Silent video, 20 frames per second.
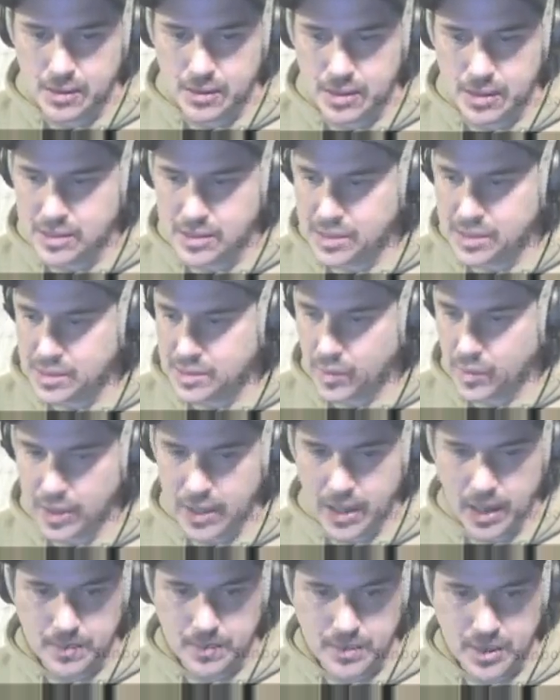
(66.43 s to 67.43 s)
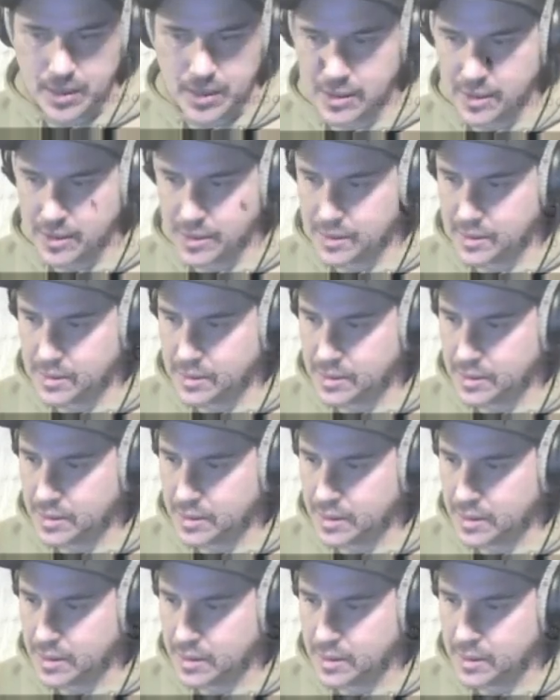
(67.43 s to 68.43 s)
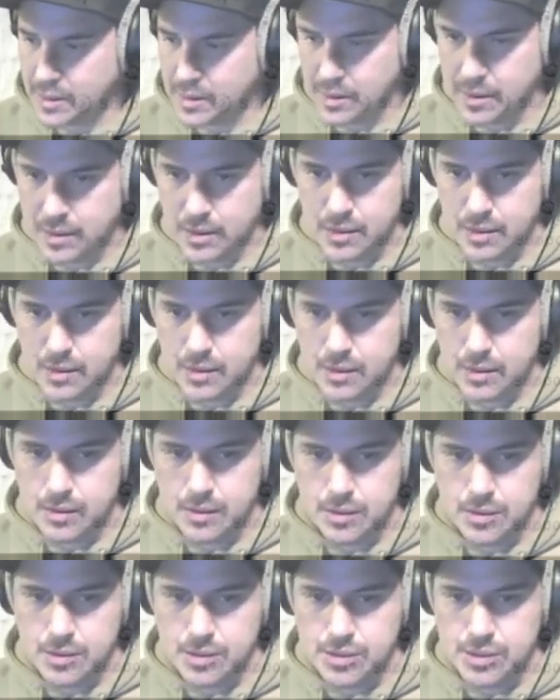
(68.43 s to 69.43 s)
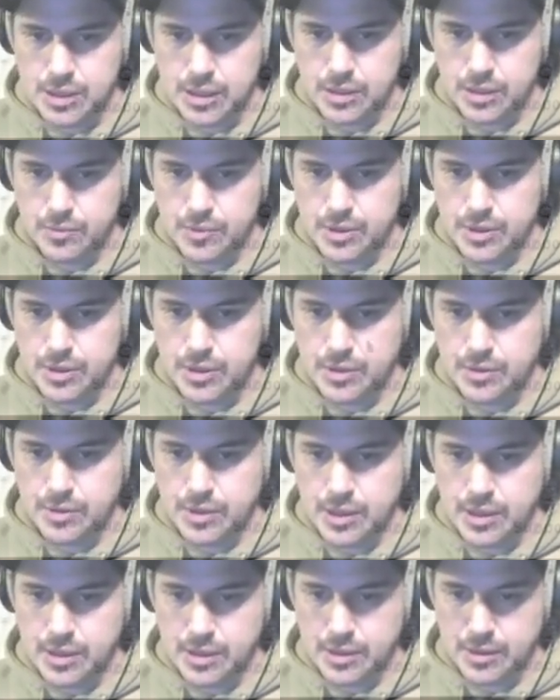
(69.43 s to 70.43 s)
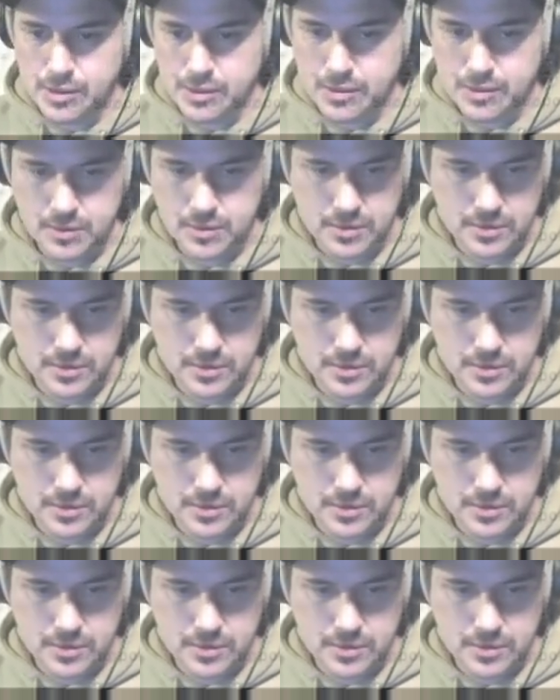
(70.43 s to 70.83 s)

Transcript: This is what I'm gonna share with you here.